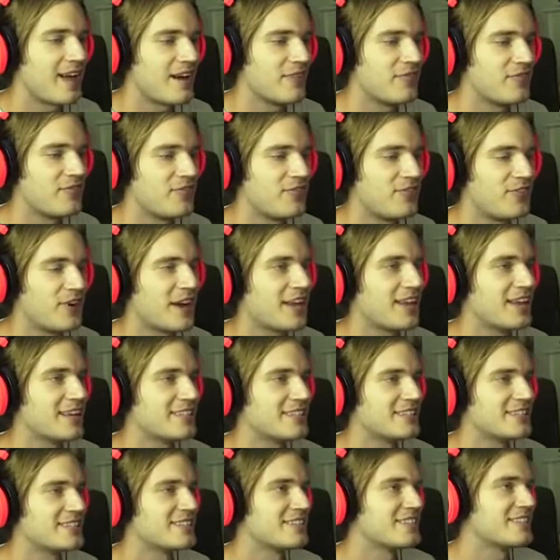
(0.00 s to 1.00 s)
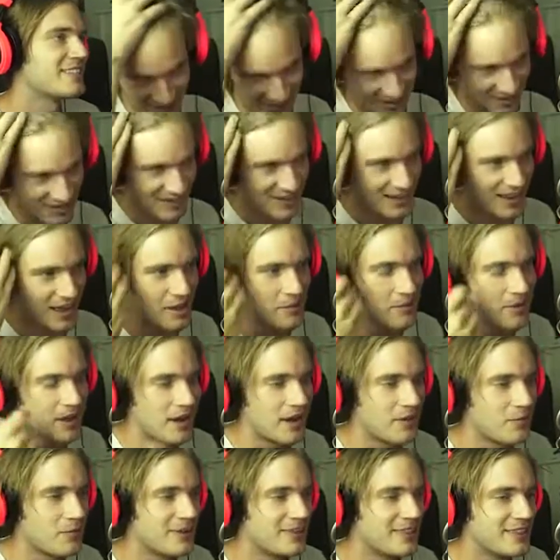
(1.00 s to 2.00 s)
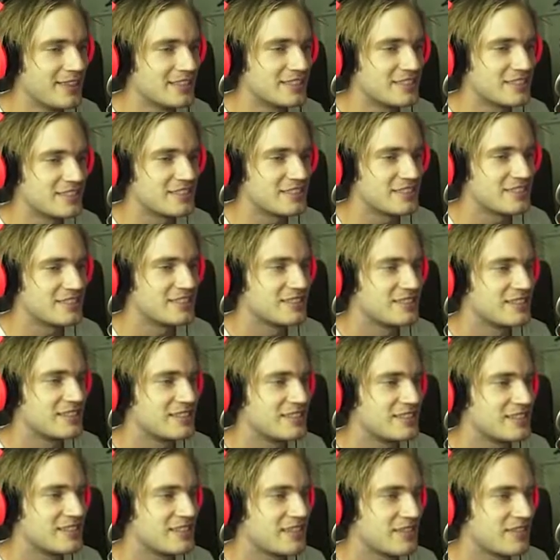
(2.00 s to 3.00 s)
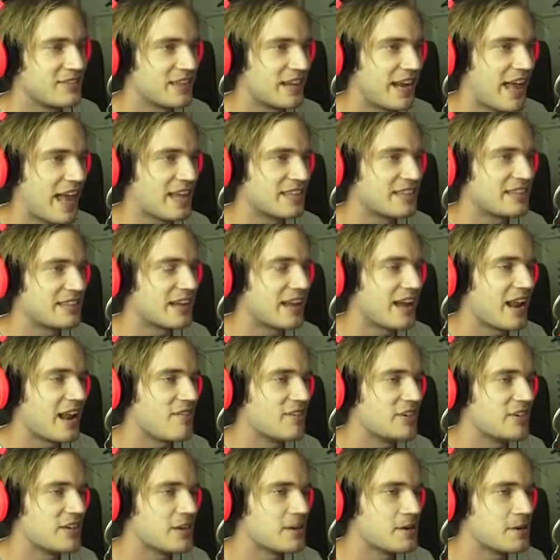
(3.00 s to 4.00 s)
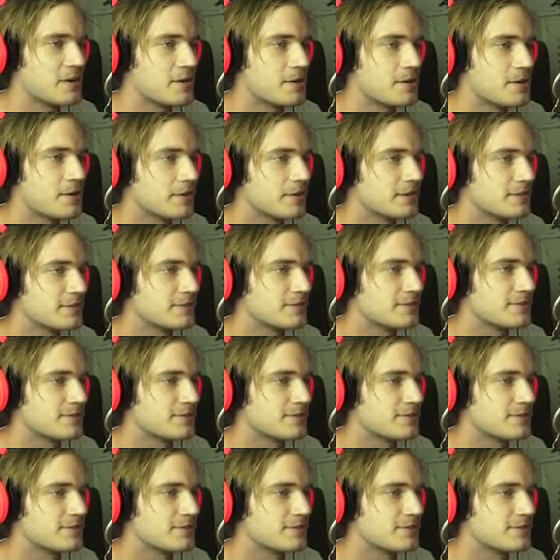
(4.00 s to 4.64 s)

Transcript: Ah fuck it. I'm gonna win this. It's the last thing I'll ever do.